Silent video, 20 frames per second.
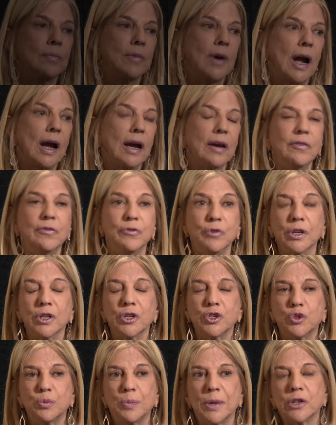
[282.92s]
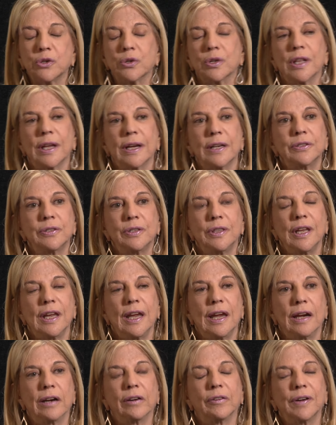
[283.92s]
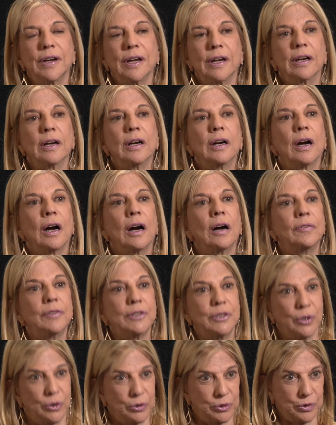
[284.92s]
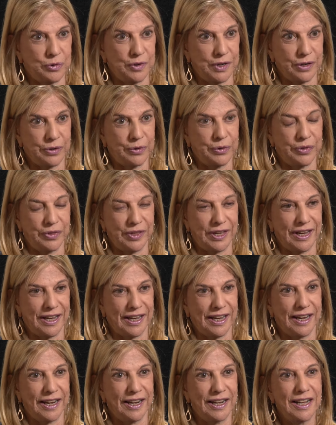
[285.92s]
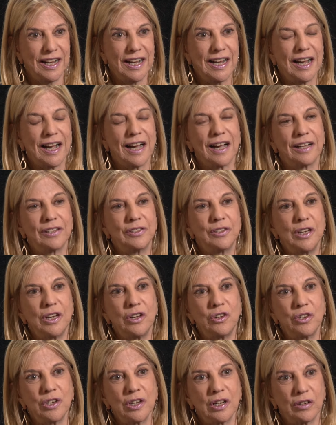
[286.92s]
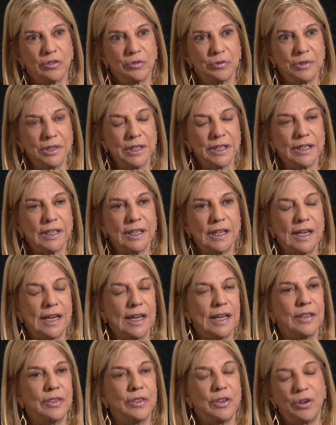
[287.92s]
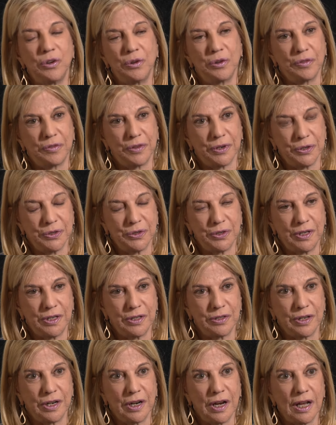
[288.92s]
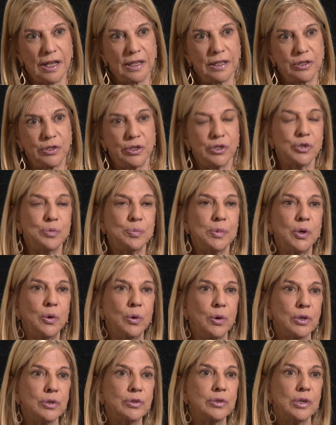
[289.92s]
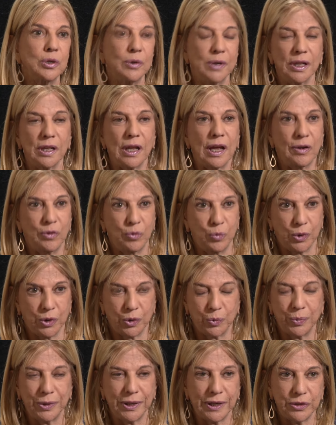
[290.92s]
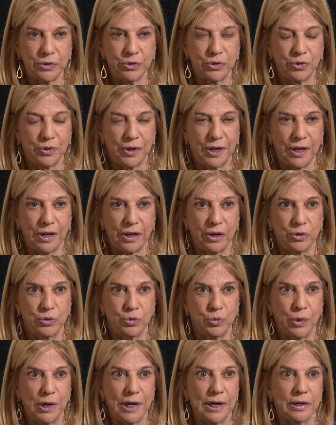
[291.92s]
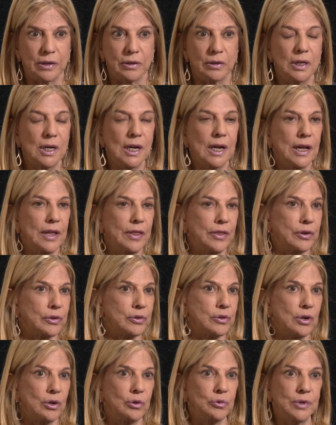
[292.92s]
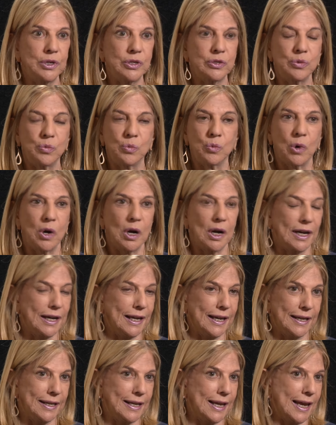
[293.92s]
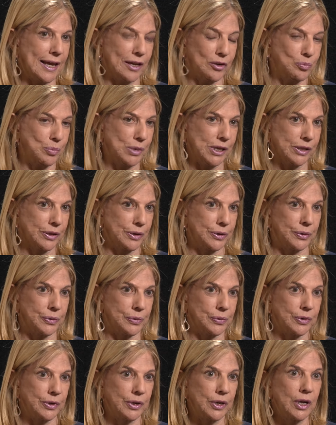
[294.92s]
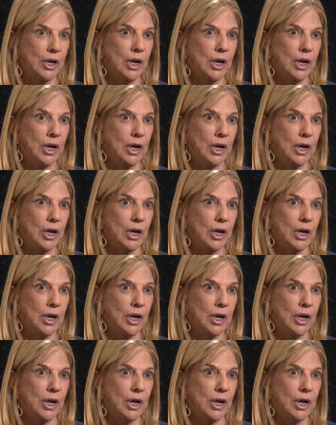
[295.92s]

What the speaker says: I really specialize in the area of adult critical thinking, teaching it really in the universities and colleges, but also a lot of workplace training as well. There's no reason why it can't be learned.